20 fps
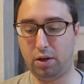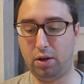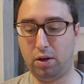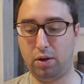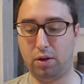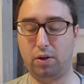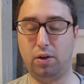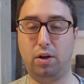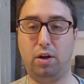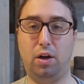
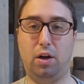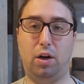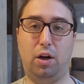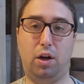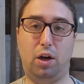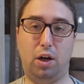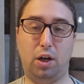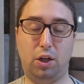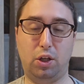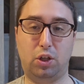uh,
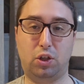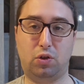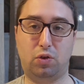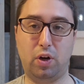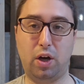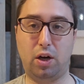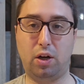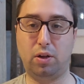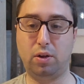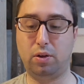
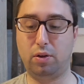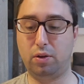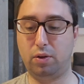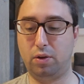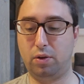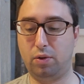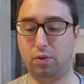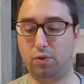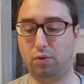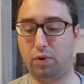Yisrael,
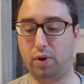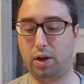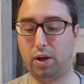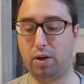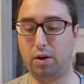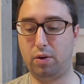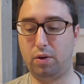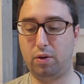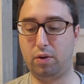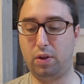
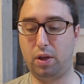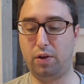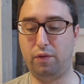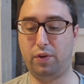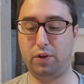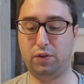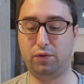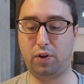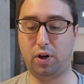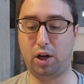right?
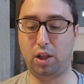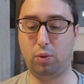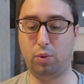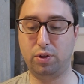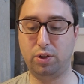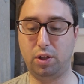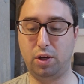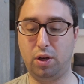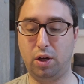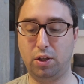If his father
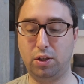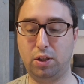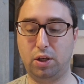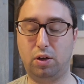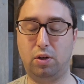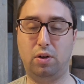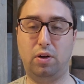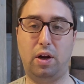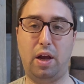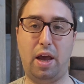was a
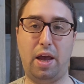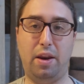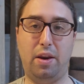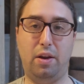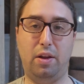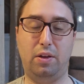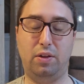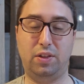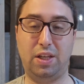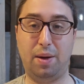Nazir
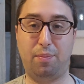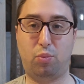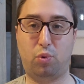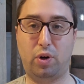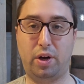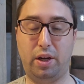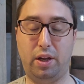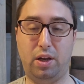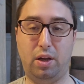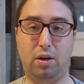and
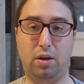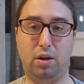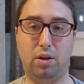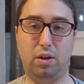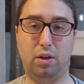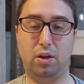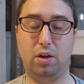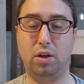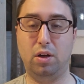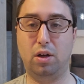separated
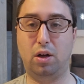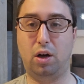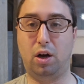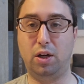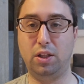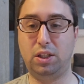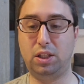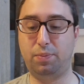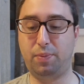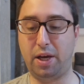
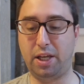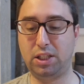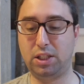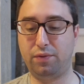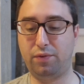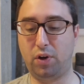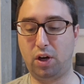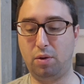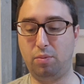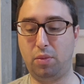
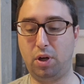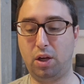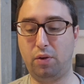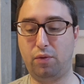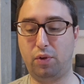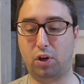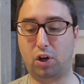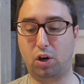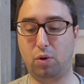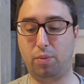unspecified money
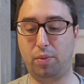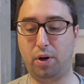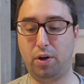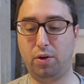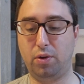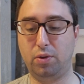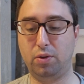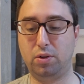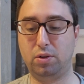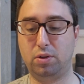for the
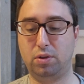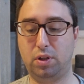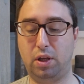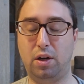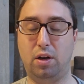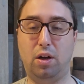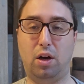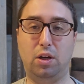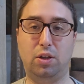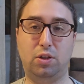karbanos,
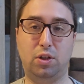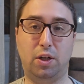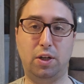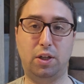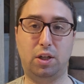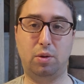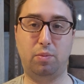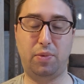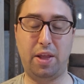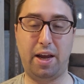then a, a
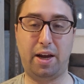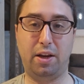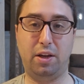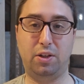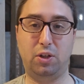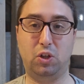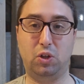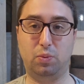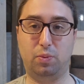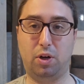son can take a
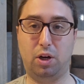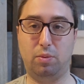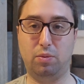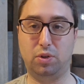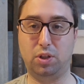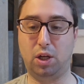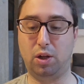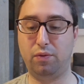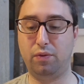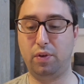Nazirus upon
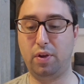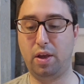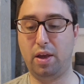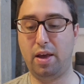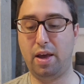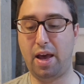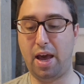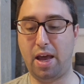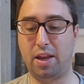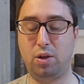himself
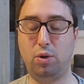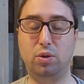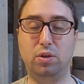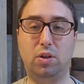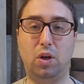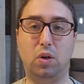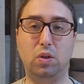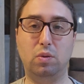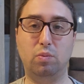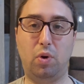and use
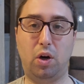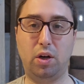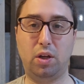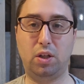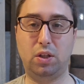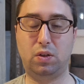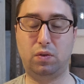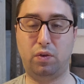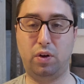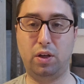those
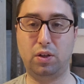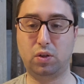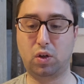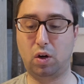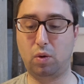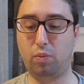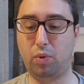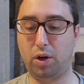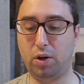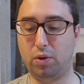monies for his
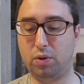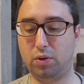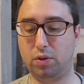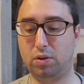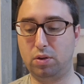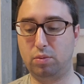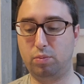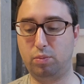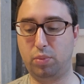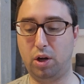
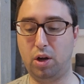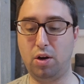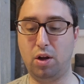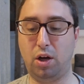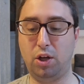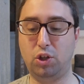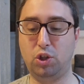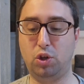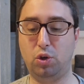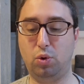karbanos. But a
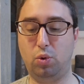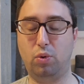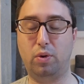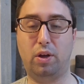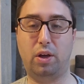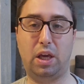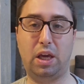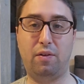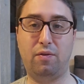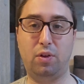non-Jew,
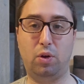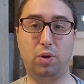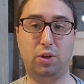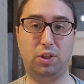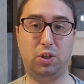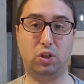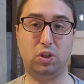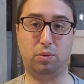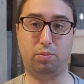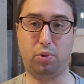even though
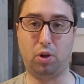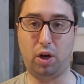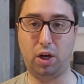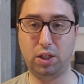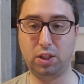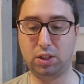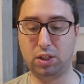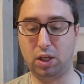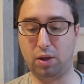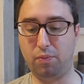Nazirus
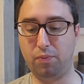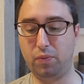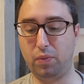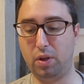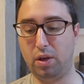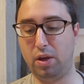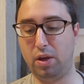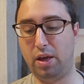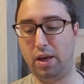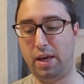applies to him,
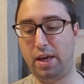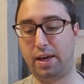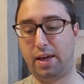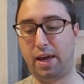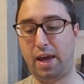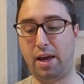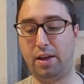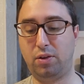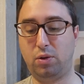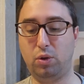he
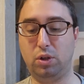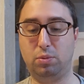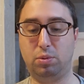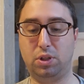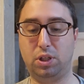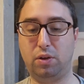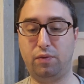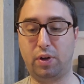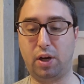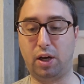can't do the
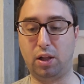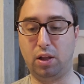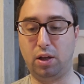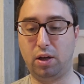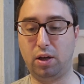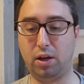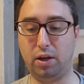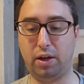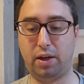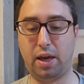specific
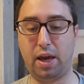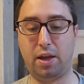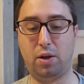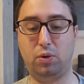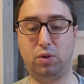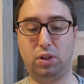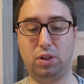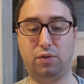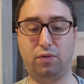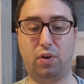halacha. He can't
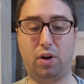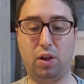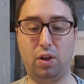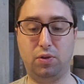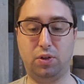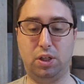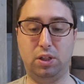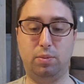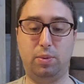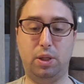use his
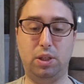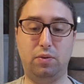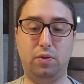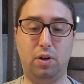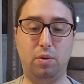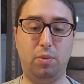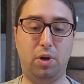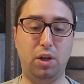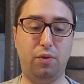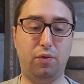father's
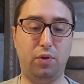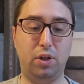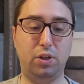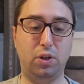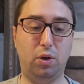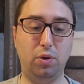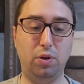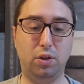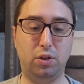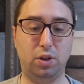unspecified money for
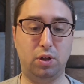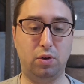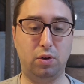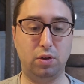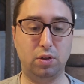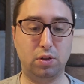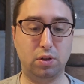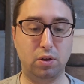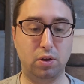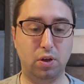his own
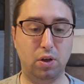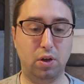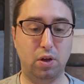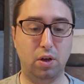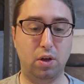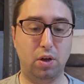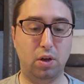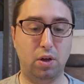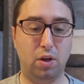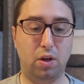Nazirus
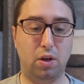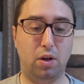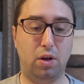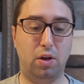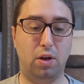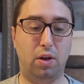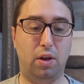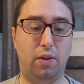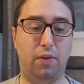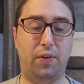
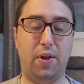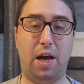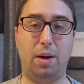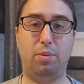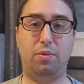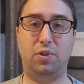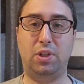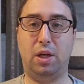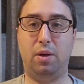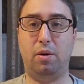on
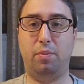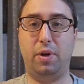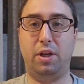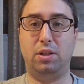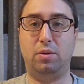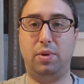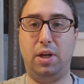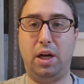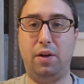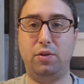top of Silent
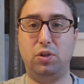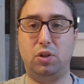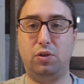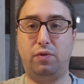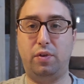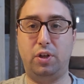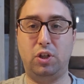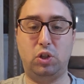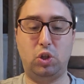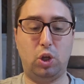Wisdom, and I'll just
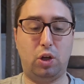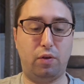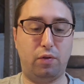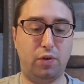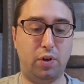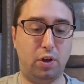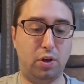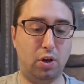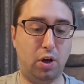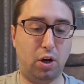finish
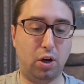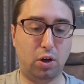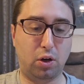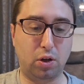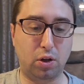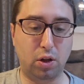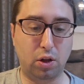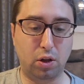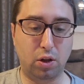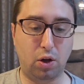off.
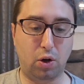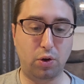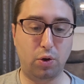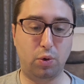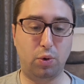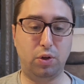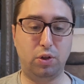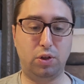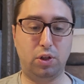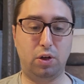Yachol lo
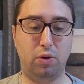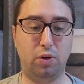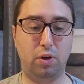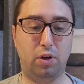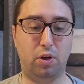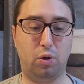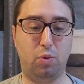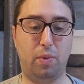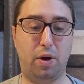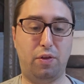you
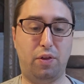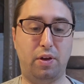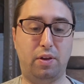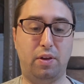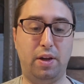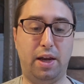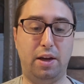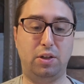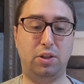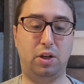nazirin. You might think
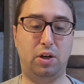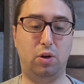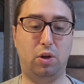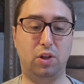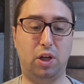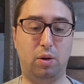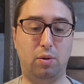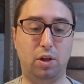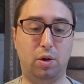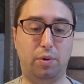not nazirin all
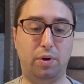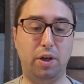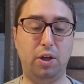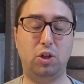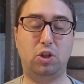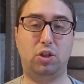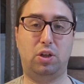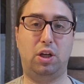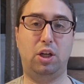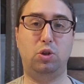the time.
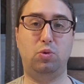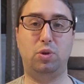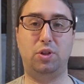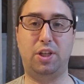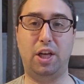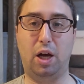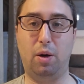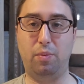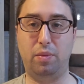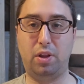ish. Ish would
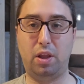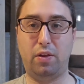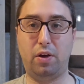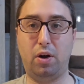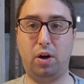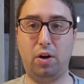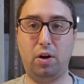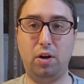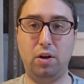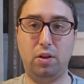tell me that they
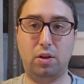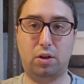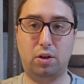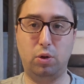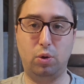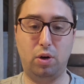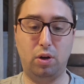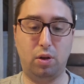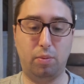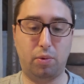are
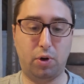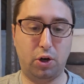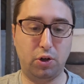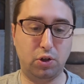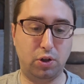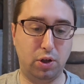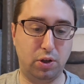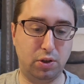included in the parsha